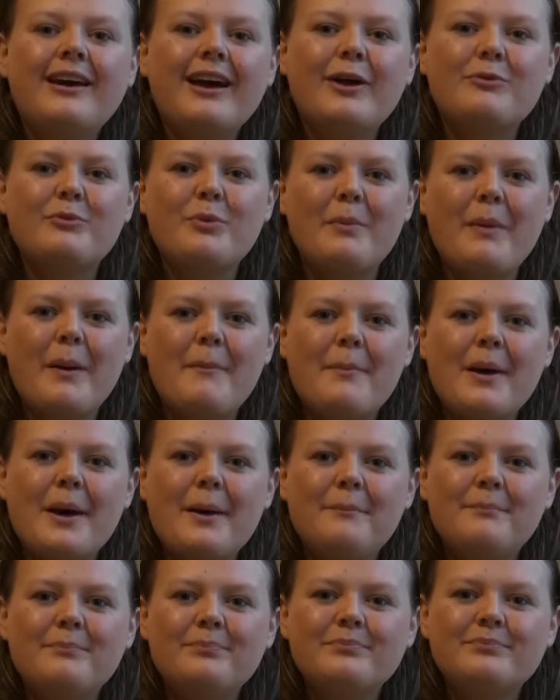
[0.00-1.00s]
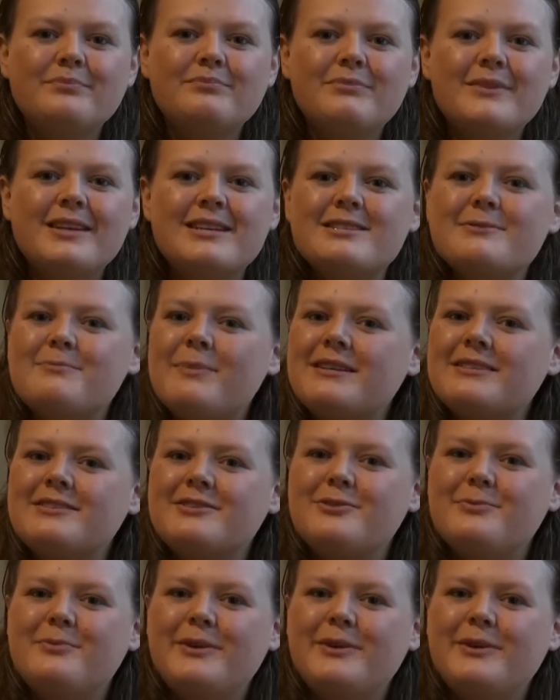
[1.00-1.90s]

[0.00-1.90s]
And remember, it's better to